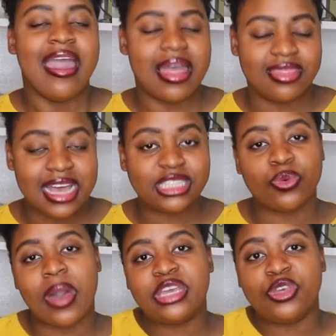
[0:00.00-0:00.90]
And
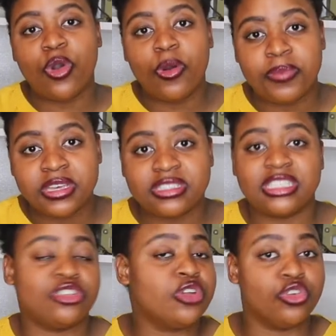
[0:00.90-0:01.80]
that's why your
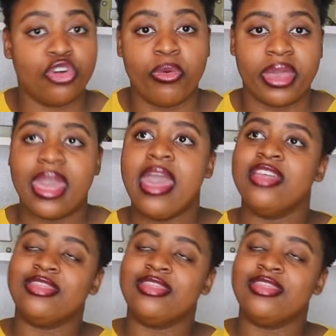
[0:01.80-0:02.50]
business is not growing.